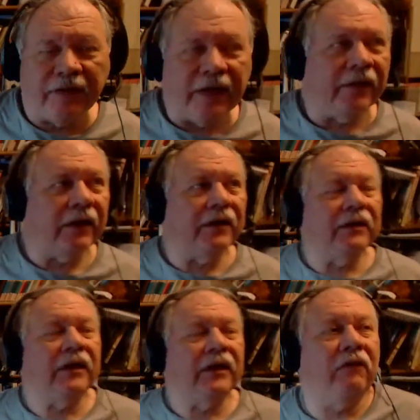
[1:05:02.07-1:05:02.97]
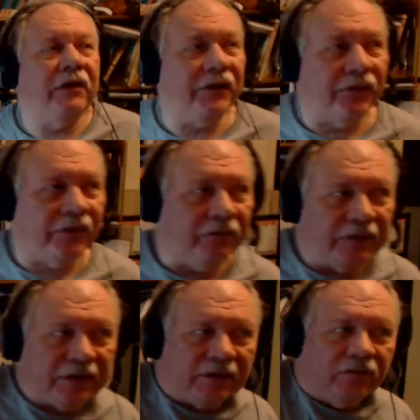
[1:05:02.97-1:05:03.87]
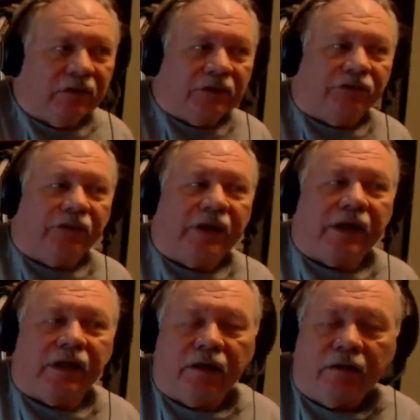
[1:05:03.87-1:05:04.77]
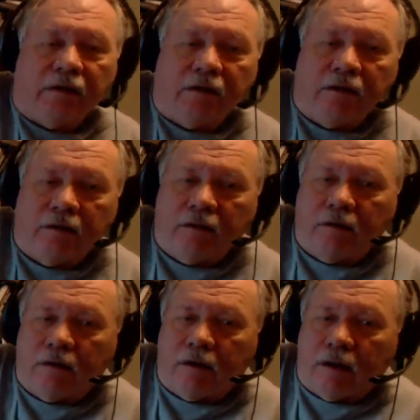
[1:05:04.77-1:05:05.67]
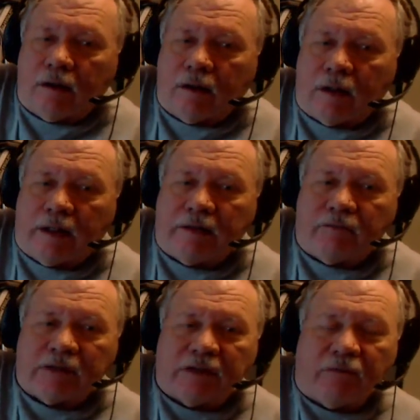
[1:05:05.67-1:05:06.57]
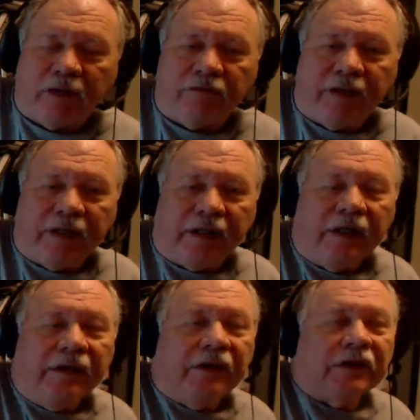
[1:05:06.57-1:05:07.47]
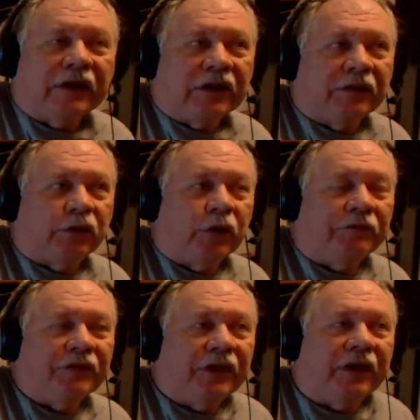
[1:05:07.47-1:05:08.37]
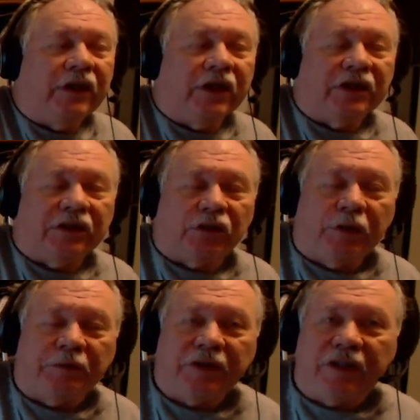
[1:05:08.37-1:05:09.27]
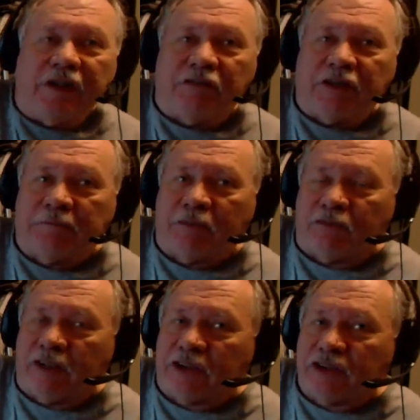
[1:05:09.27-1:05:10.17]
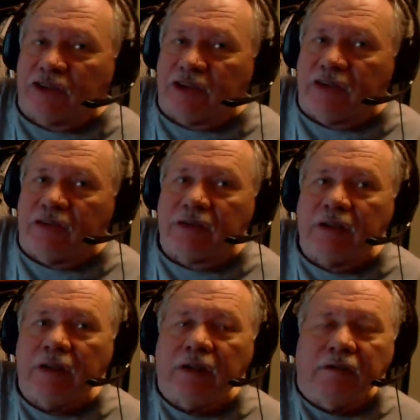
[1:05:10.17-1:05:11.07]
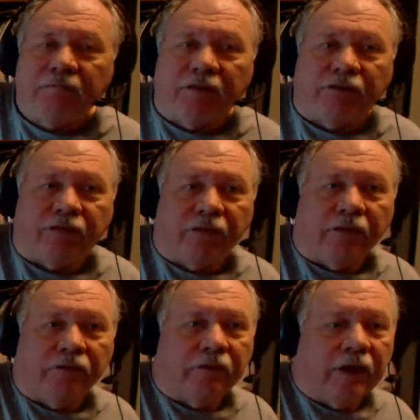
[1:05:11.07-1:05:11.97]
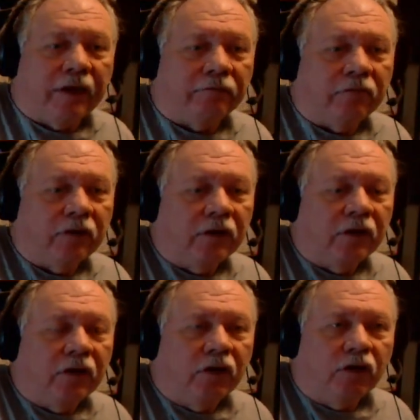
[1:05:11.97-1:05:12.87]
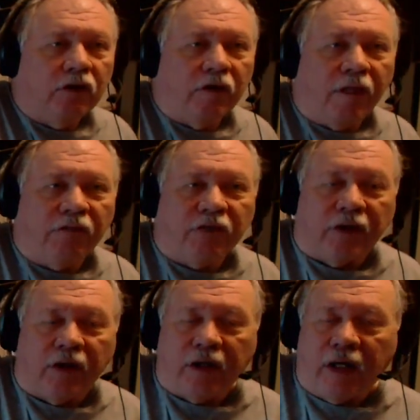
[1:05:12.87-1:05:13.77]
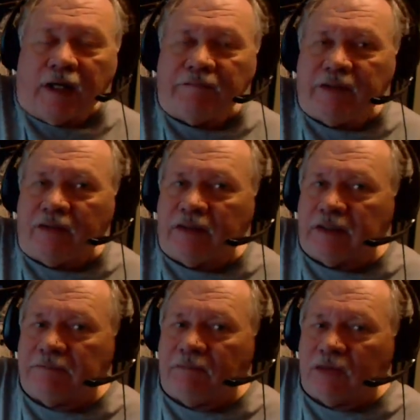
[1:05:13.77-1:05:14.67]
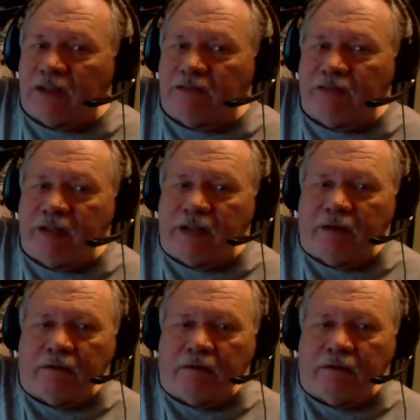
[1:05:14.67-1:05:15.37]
I thought Design 123 was free. I wasn't aware of any. There's a subscription. You can subscription if it's a professional use, but for hobby use, it's supposedly free.